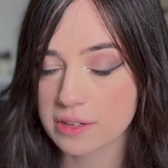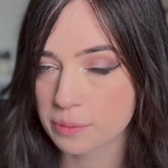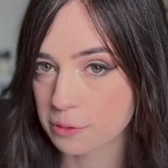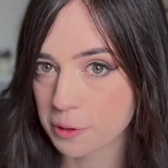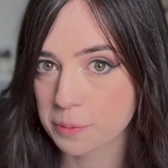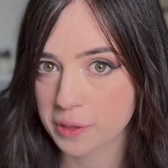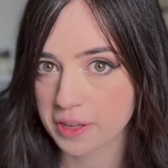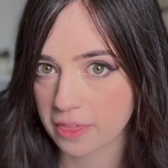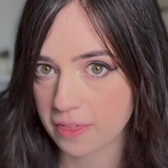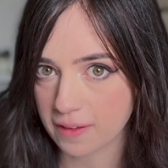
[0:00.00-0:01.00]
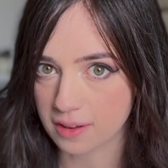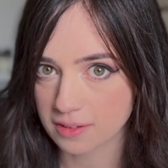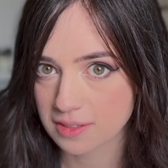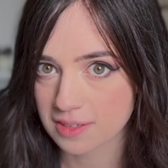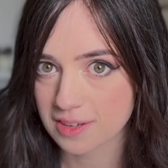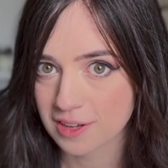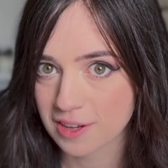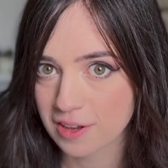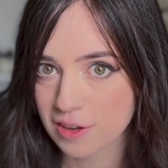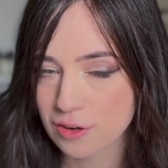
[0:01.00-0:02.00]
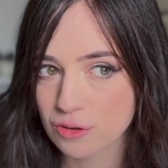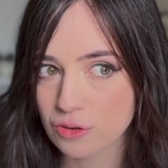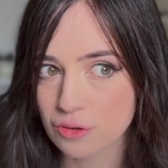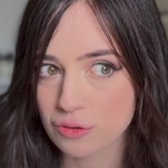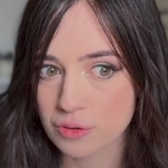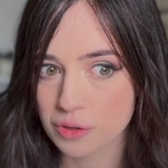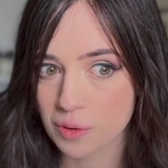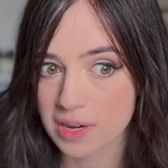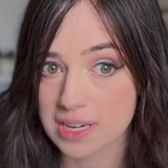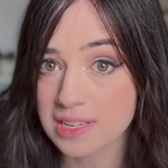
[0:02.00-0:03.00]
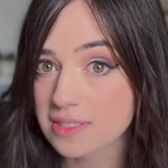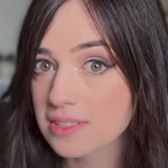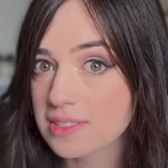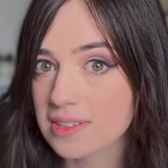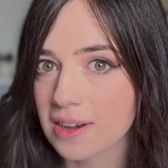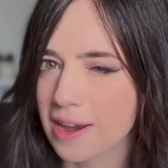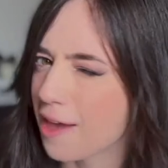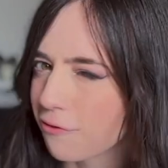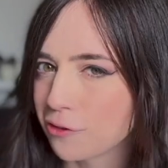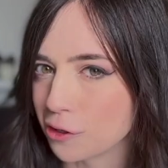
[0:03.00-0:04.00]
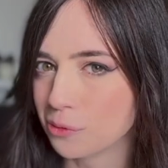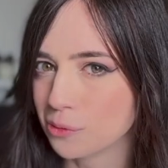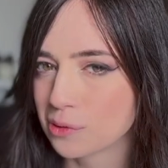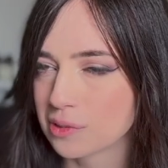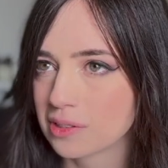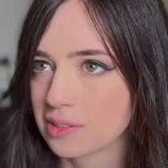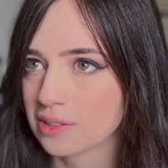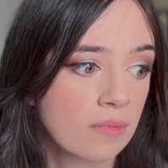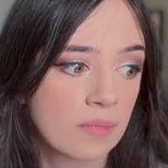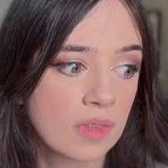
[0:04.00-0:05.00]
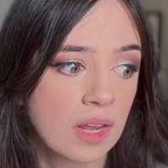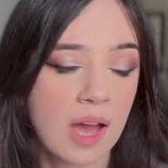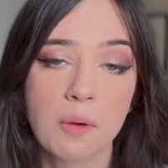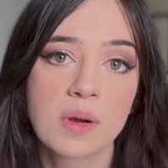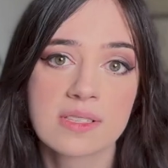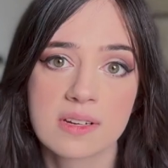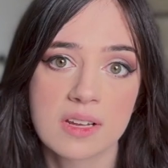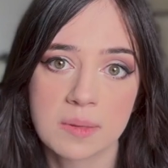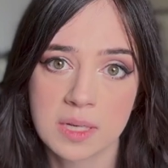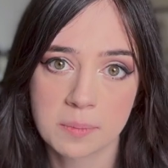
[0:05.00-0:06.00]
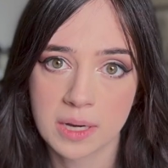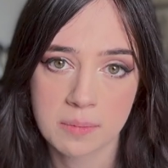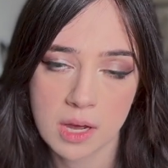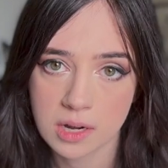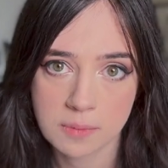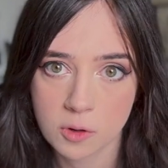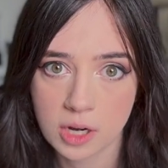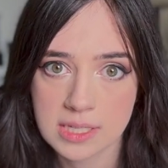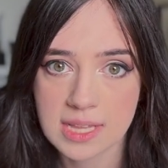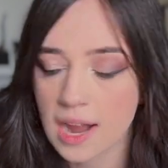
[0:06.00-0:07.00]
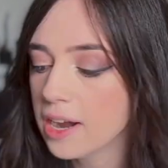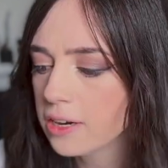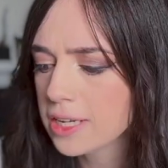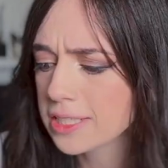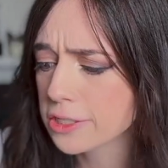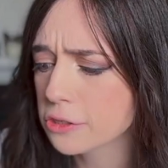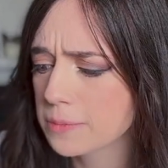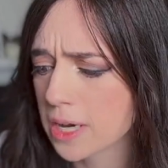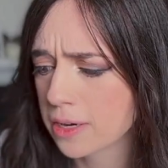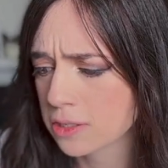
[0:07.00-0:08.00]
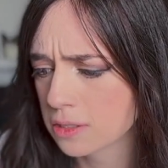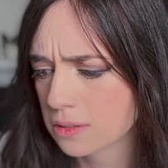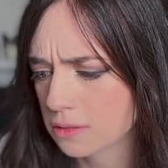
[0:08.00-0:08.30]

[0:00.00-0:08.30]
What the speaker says: inappropriate things to your nieces and nephews. I was anemic, but I'm not anymore because the irony is too much.